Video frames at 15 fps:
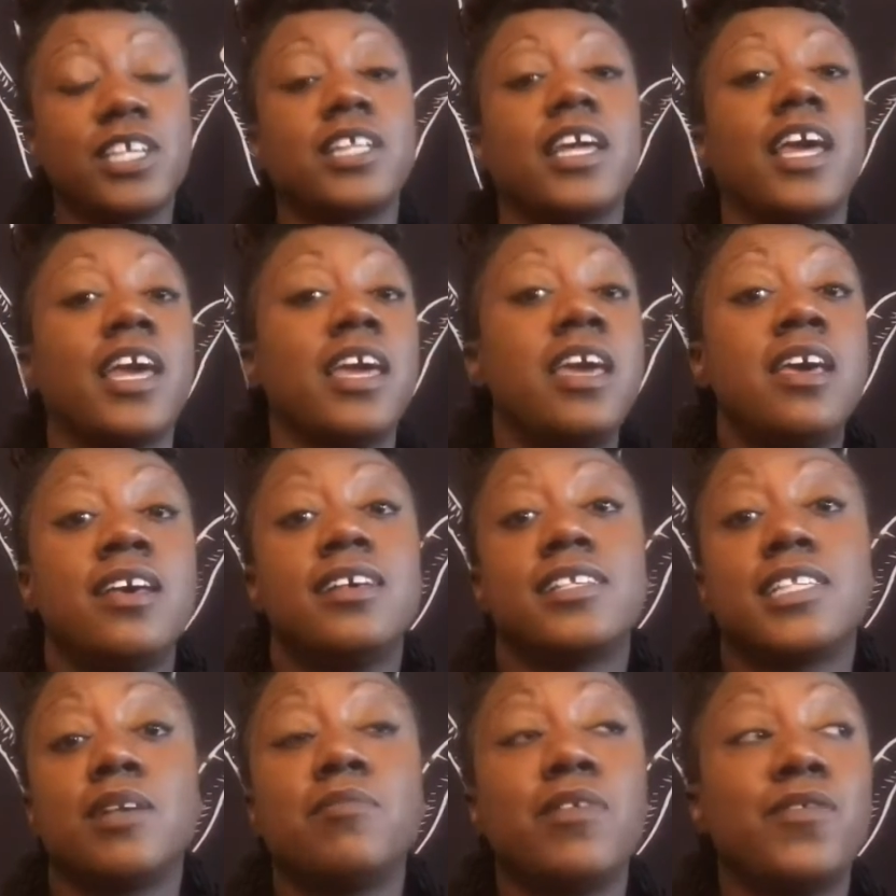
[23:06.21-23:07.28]
Like,
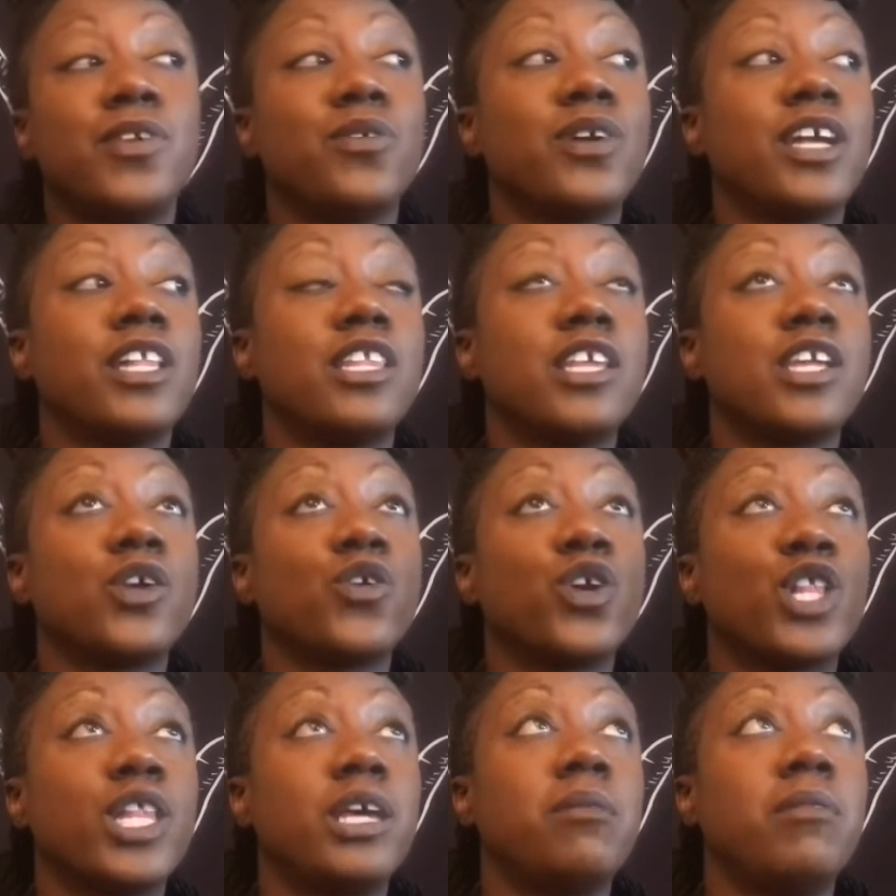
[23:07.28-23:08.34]
some of you could
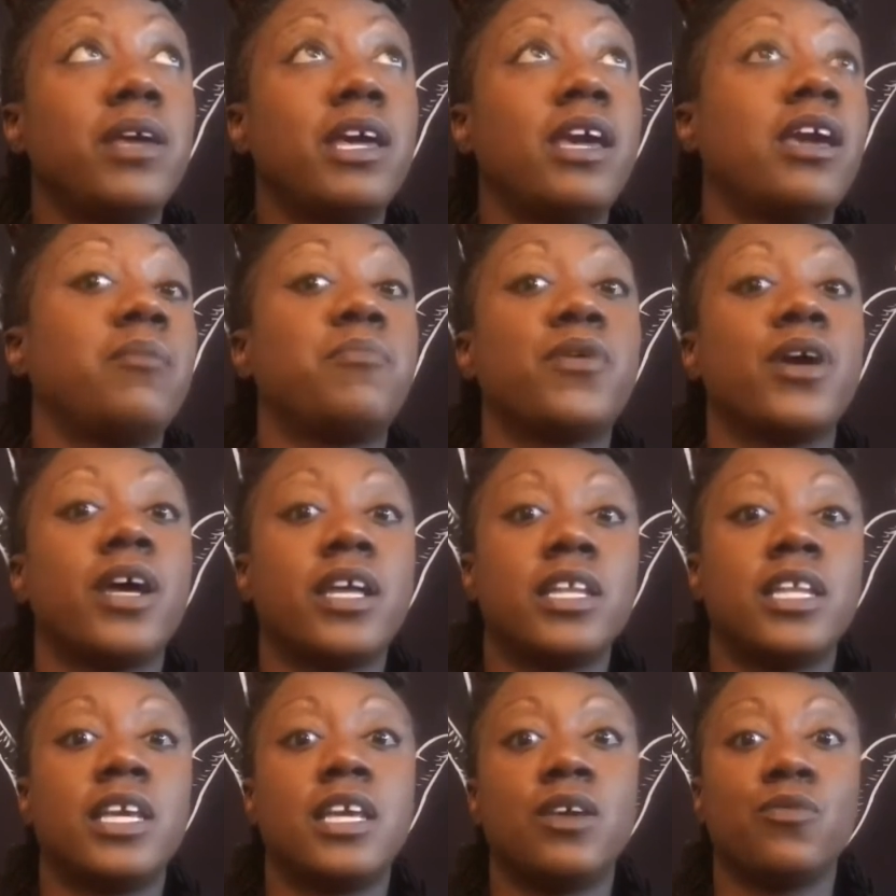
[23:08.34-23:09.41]
literally be
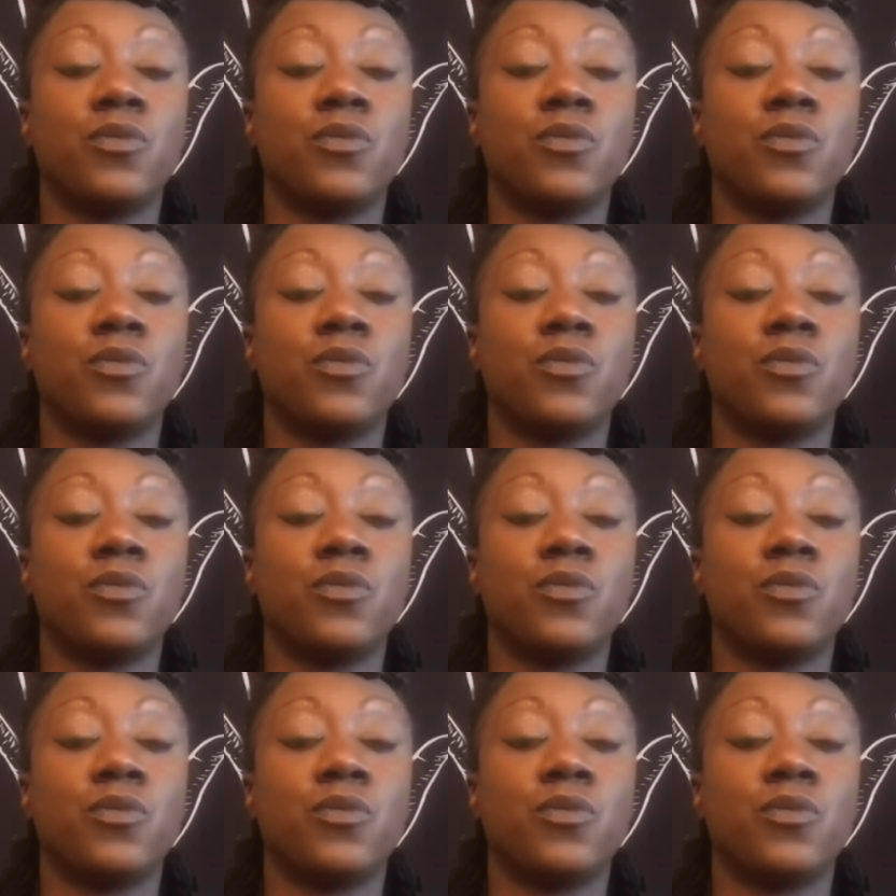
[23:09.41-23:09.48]
pregnant